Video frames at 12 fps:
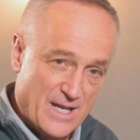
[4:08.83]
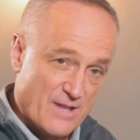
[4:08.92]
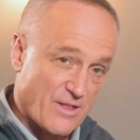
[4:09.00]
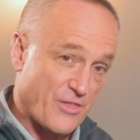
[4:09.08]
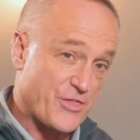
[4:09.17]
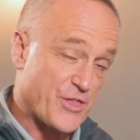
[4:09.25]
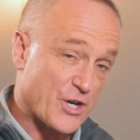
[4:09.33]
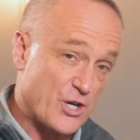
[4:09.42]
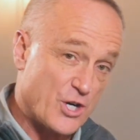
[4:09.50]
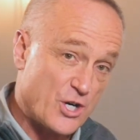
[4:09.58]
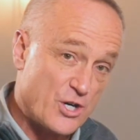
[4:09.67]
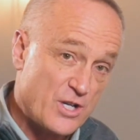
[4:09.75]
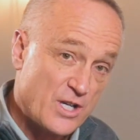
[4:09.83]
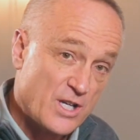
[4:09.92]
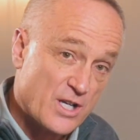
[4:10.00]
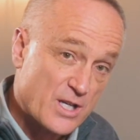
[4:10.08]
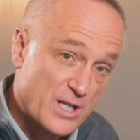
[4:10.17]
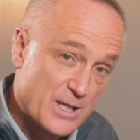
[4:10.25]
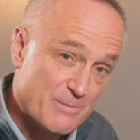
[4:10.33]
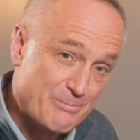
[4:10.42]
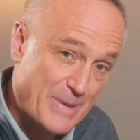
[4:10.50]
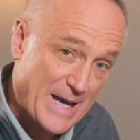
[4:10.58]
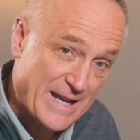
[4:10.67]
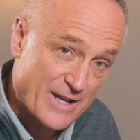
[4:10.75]
The third
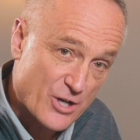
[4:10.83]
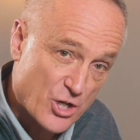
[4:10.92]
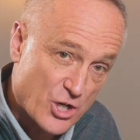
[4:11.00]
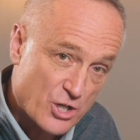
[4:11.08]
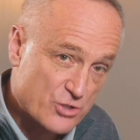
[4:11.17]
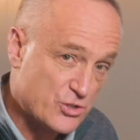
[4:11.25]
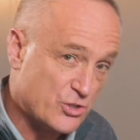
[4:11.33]
competitor